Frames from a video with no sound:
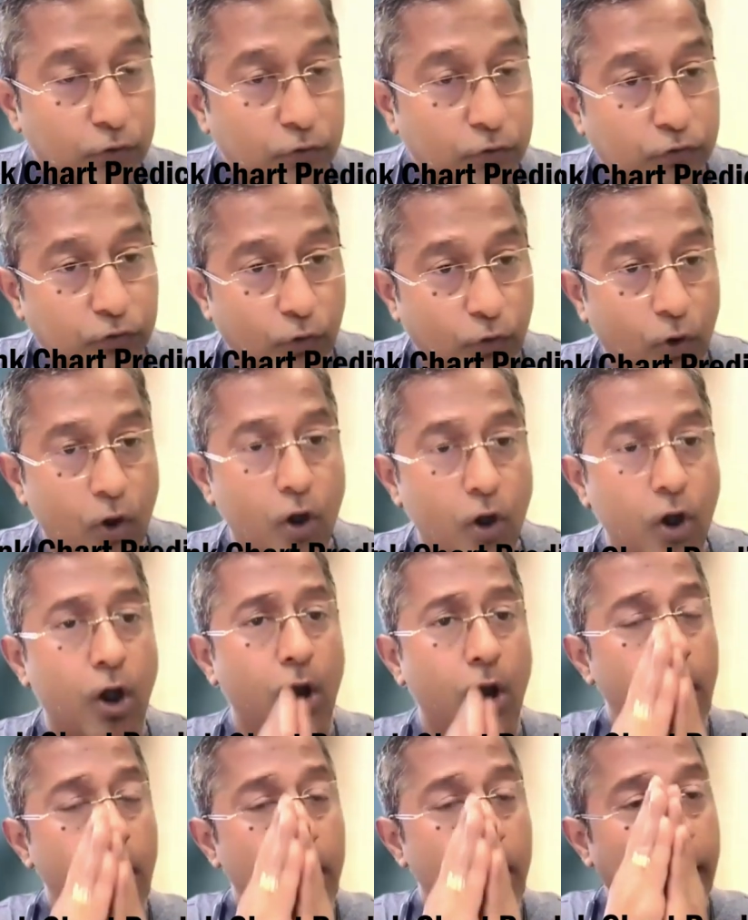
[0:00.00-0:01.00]

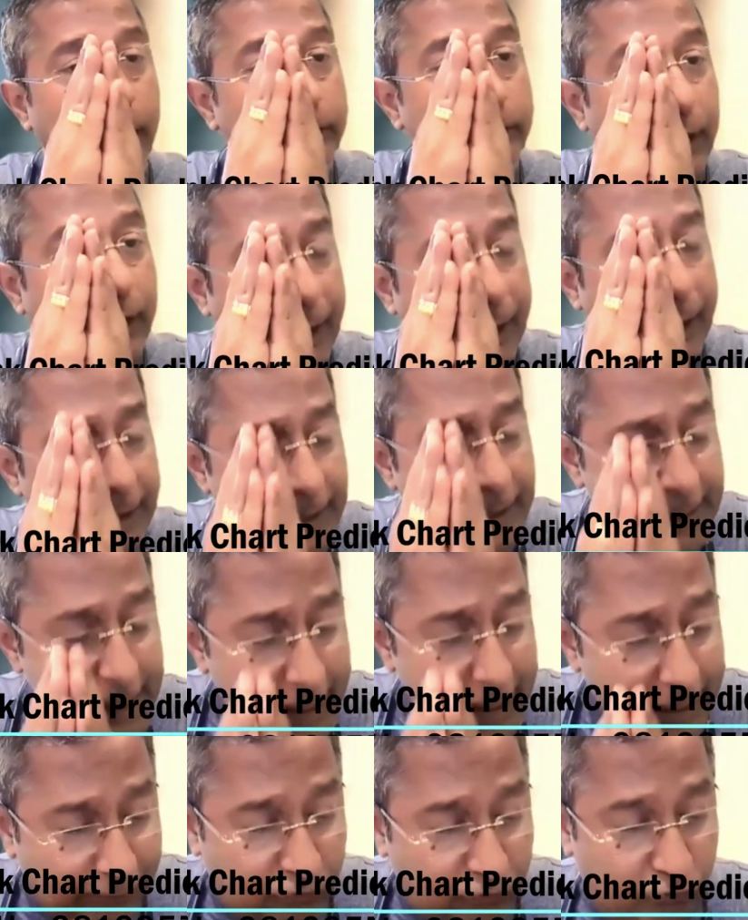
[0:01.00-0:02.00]
So, the
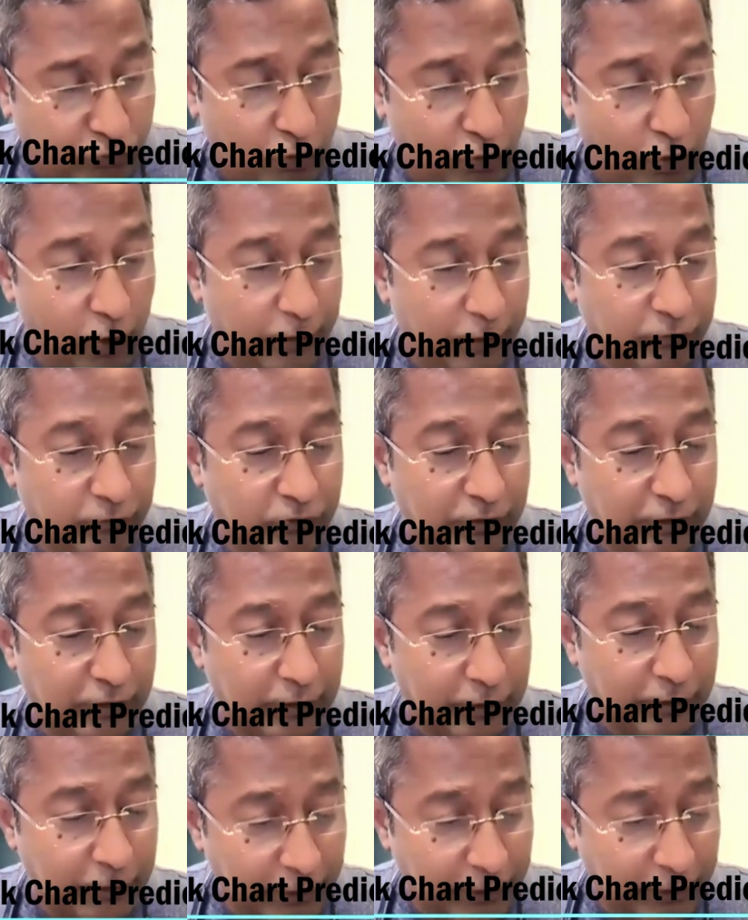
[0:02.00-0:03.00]
real
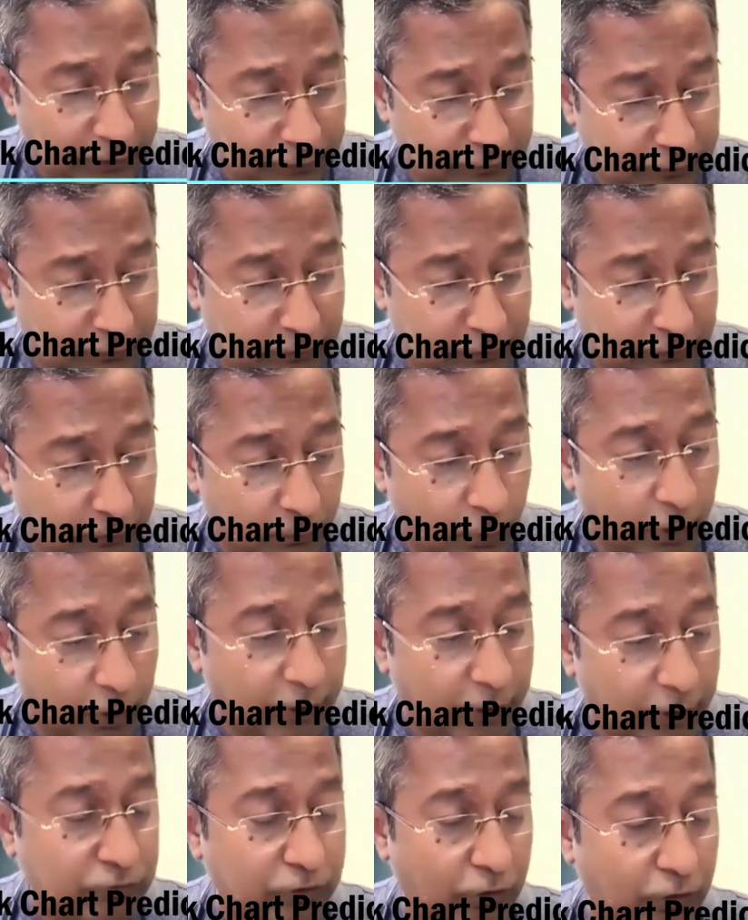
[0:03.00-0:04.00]
astrology is,
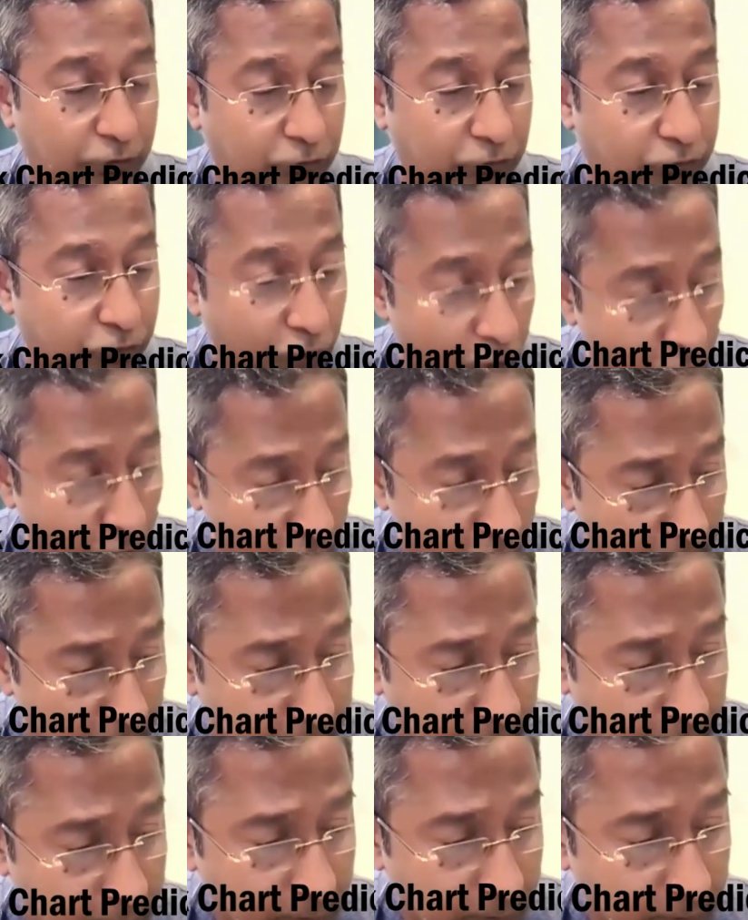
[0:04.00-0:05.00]
what is your
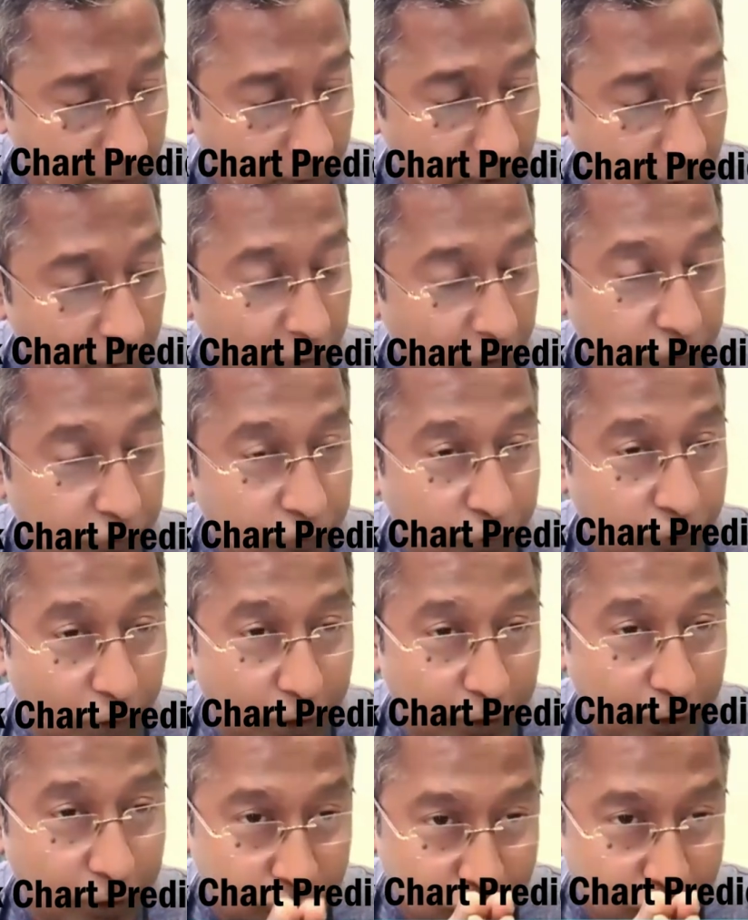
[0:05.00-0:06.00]
job?
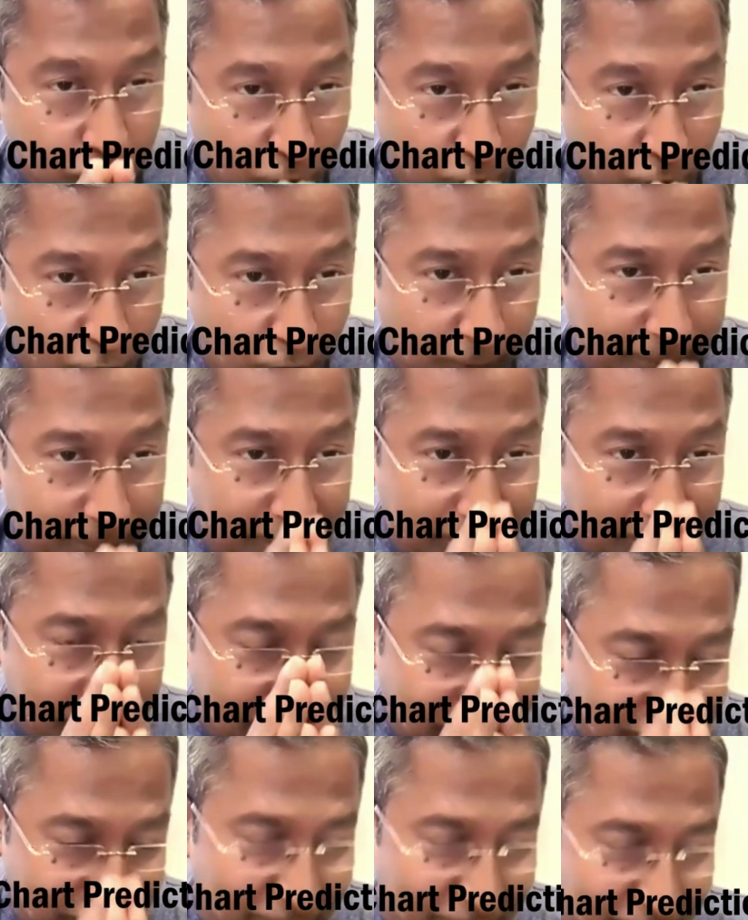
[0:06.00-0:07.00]
Your job
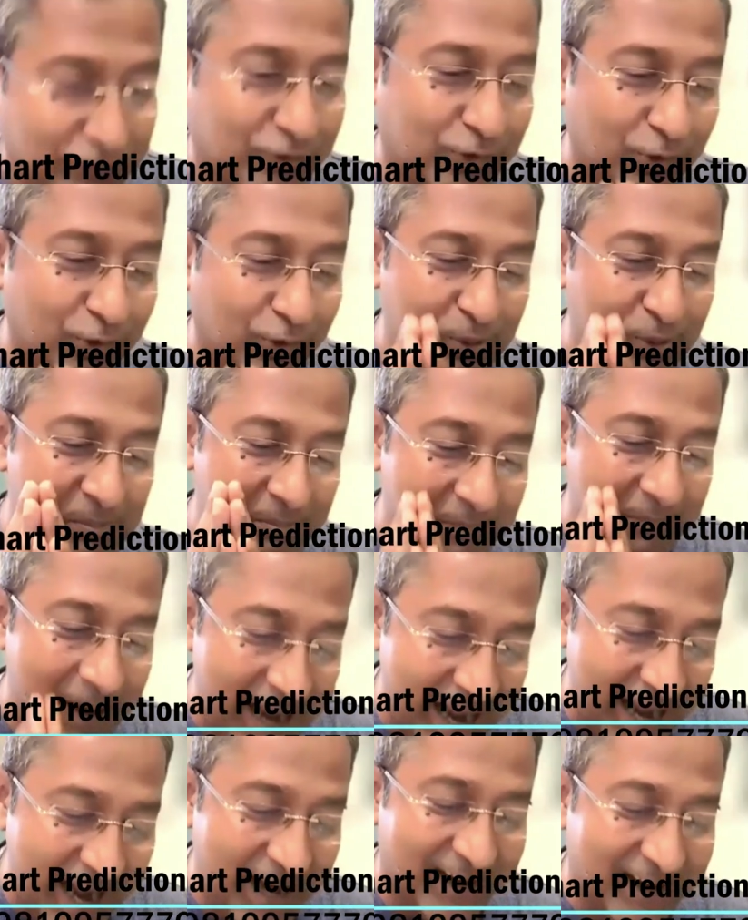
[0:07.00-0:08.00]
is to
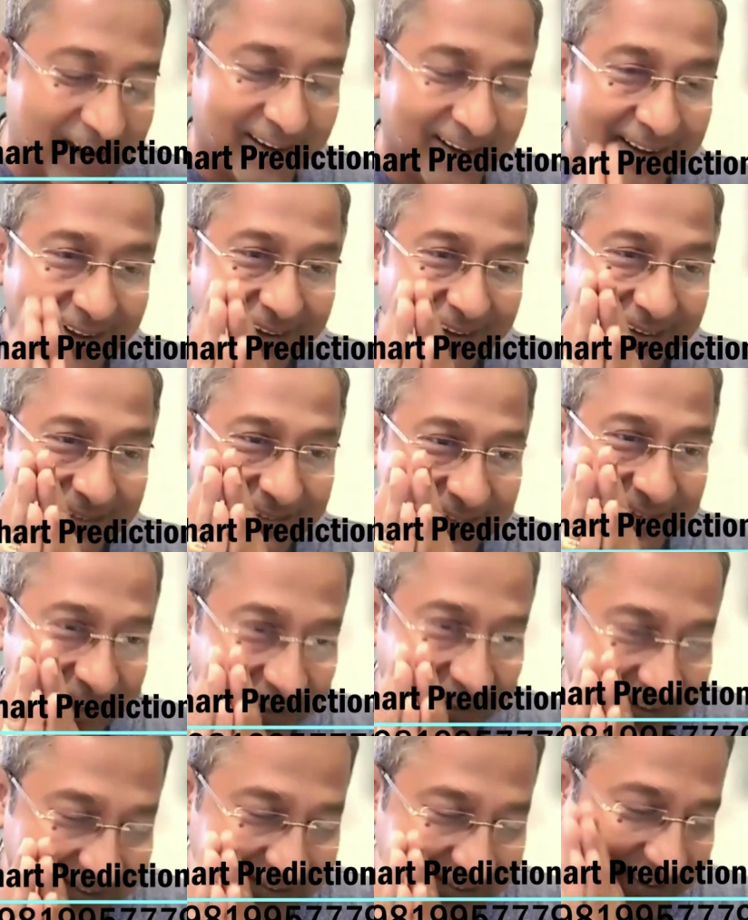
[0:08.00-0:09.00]
make
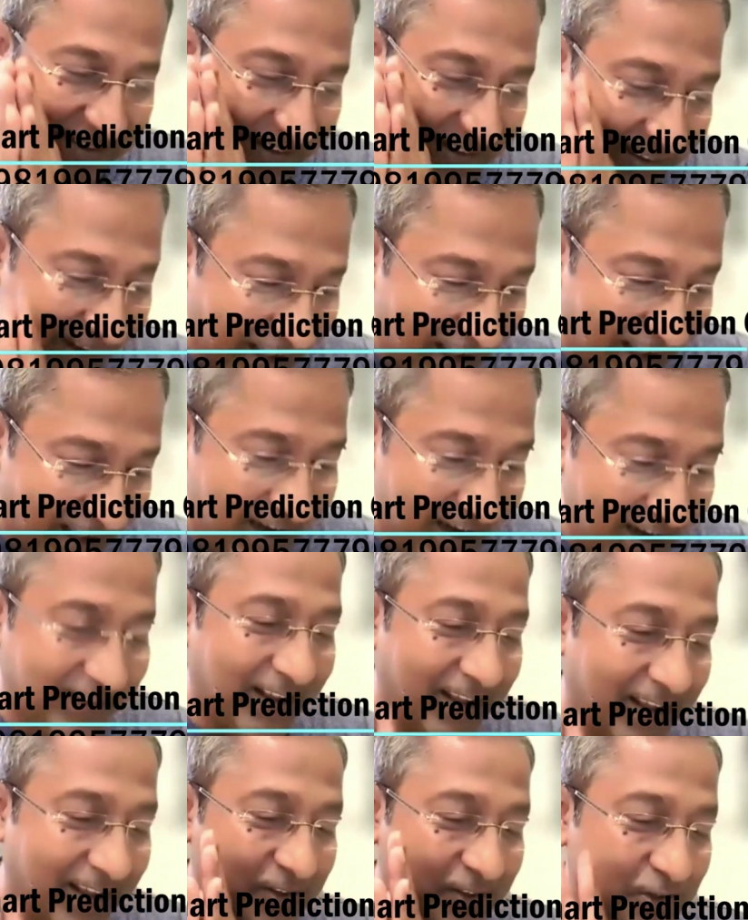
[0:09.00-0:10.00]
this
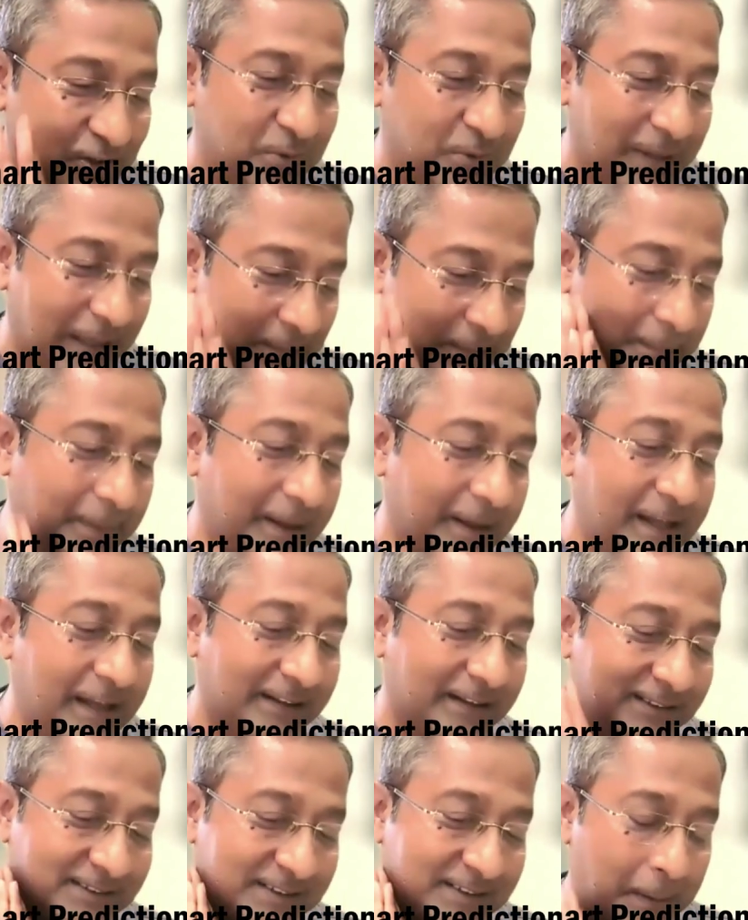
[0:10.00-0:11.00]
client a human
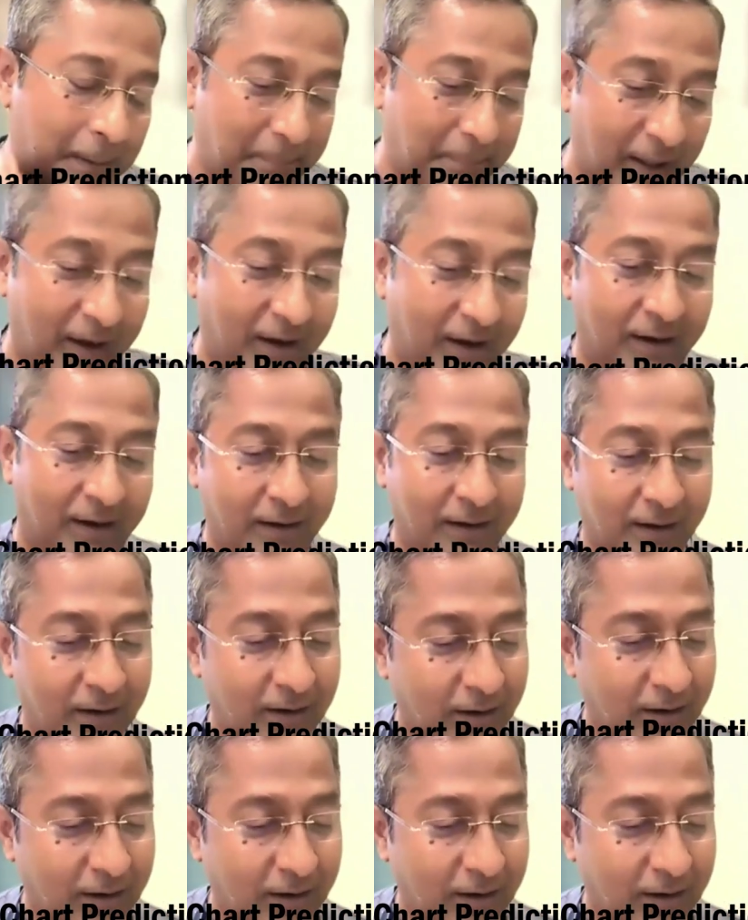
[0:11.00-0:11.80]
being, simple.